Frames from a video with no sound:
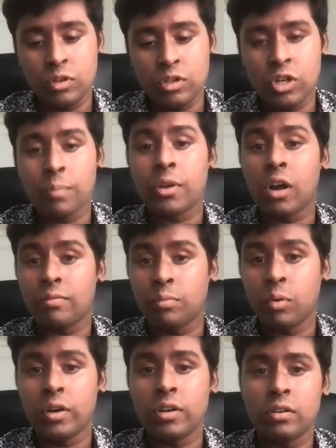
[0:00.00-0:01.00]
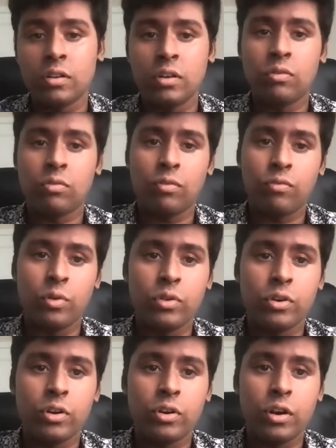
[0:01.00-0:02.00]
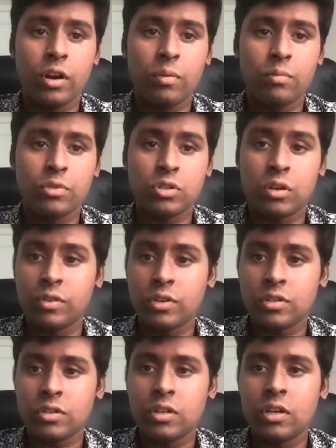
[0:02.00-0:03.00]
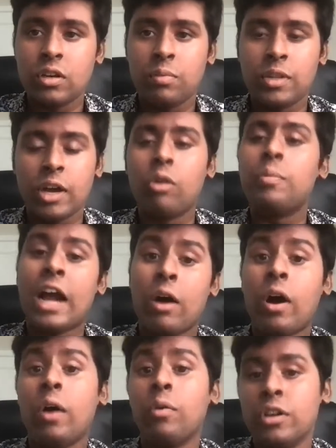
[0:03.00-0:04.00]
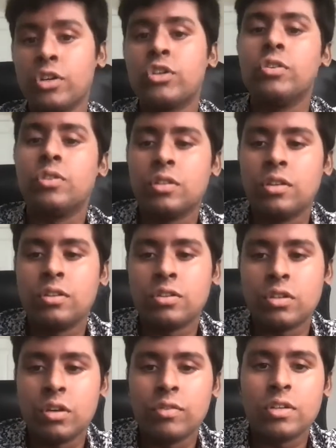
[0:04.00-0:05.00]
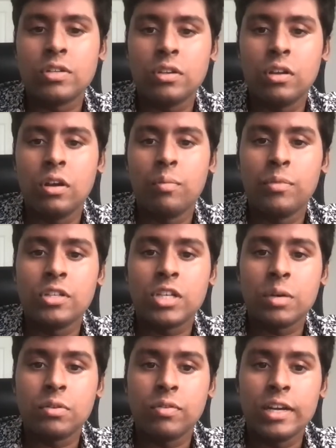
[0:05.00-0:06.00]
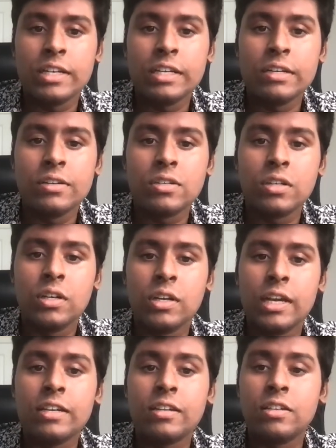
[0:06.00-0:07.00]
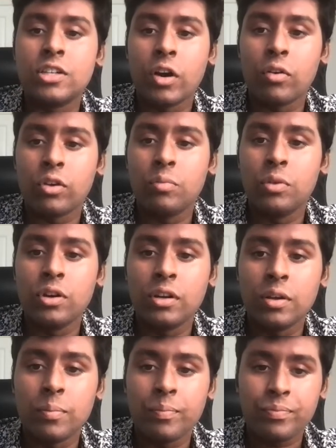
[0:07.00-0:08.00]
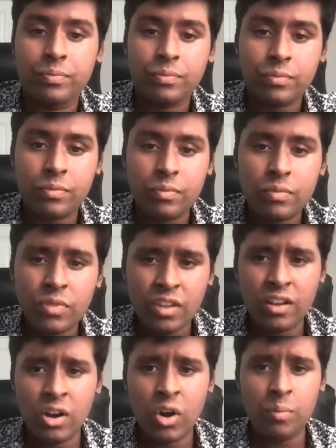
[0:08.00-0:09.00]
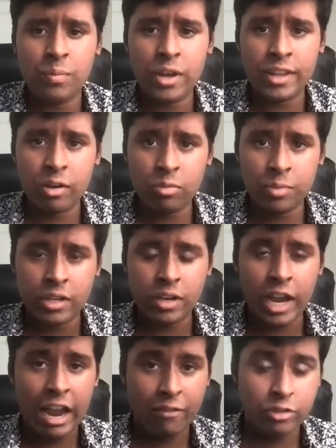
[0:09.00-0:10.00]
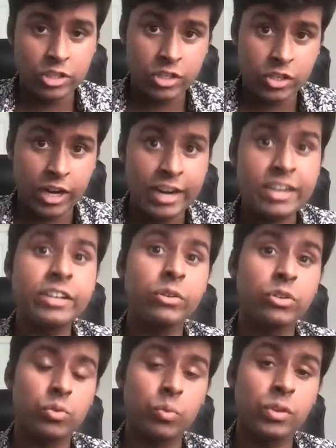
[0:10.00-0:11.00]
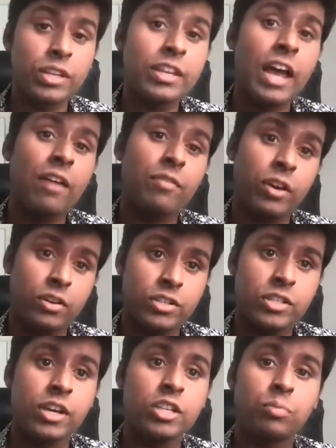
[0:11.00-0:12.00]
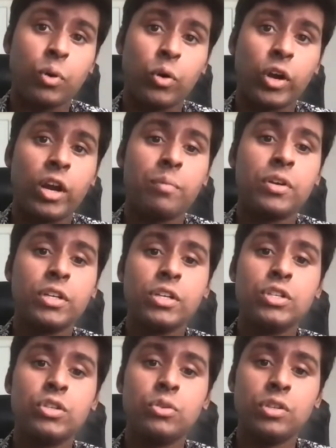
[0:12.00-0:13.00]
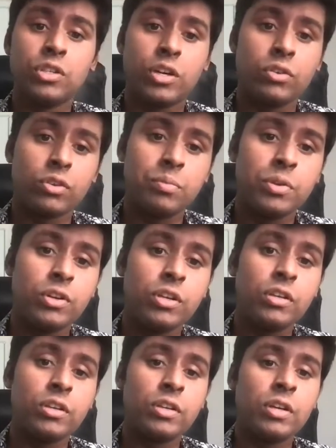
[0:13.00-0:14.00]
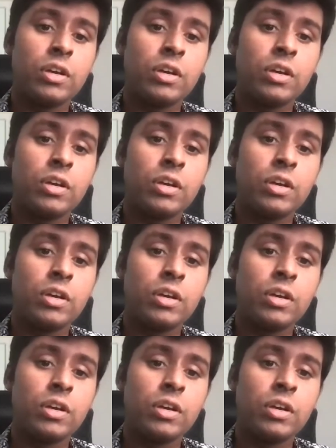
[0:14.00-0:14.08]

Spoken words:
jumping off point for further service. But that would be how I would introduce it to the service, these types of ideas into the general community. And that would be Afrocentric ideals within the Africana Studies program to the general community.